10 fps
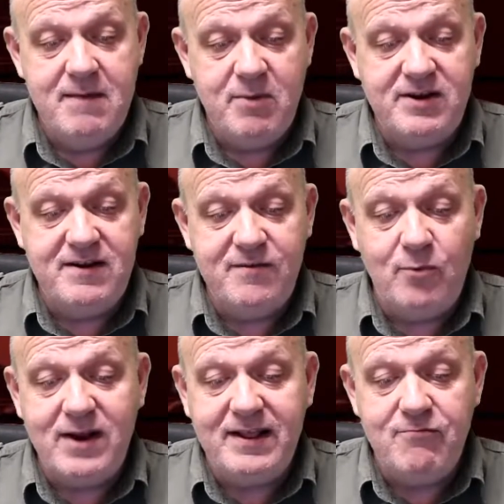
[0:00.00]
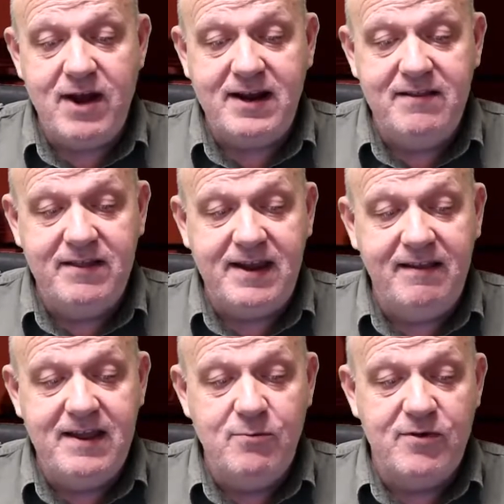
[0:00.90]
but it is widely reckoned the
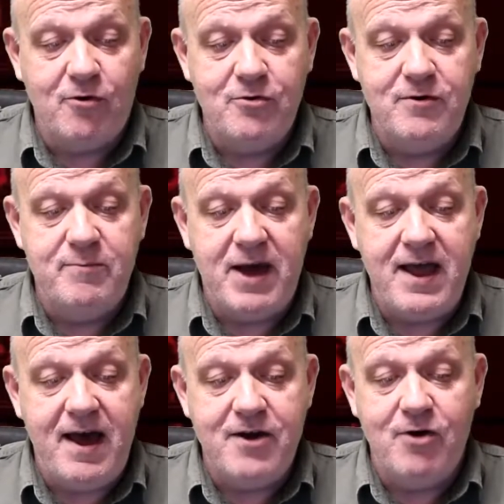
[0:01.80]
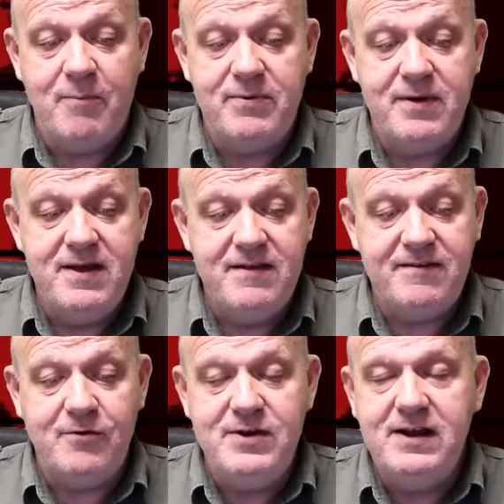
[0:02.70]
killing was ordered by higher-up
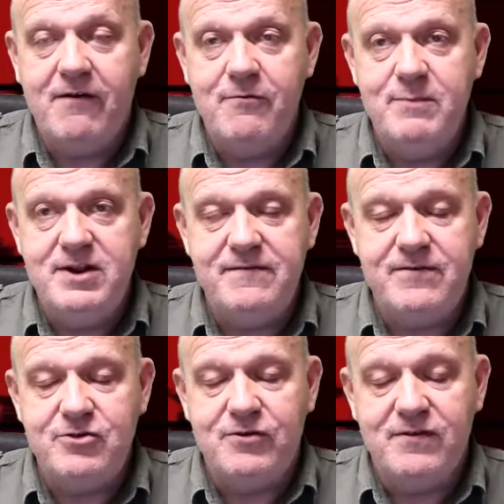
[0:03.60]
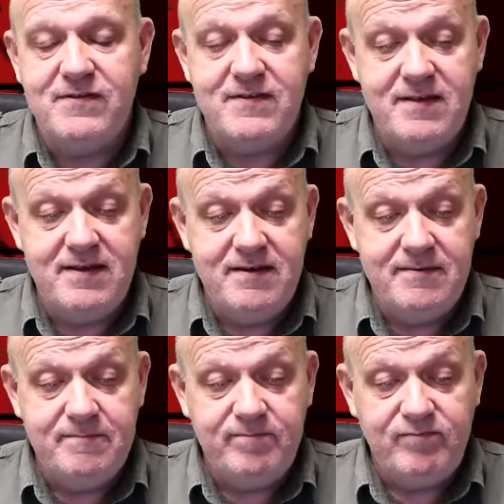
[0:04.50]
Saudi government officials.
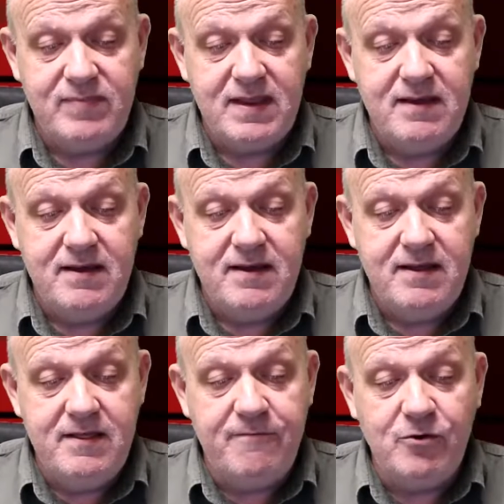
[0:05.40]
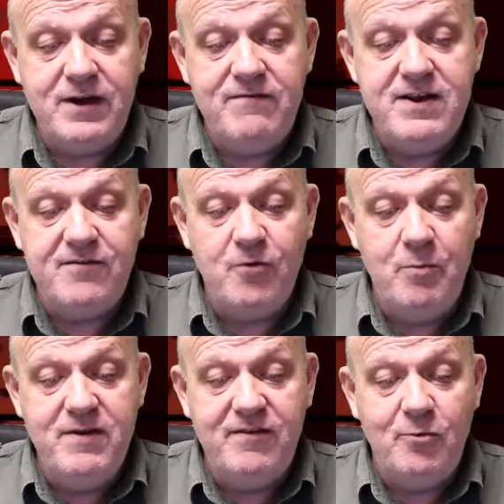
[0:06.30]
The forgiveness
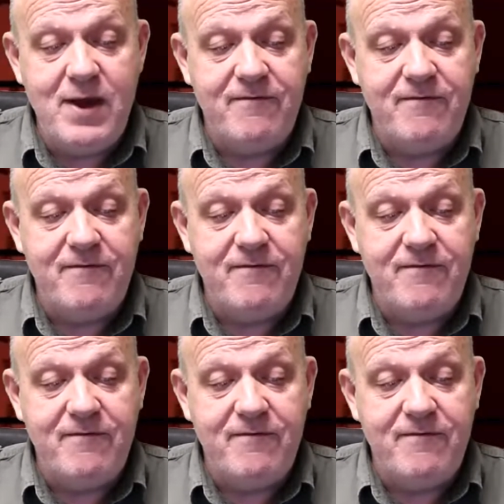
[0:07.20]
opens the way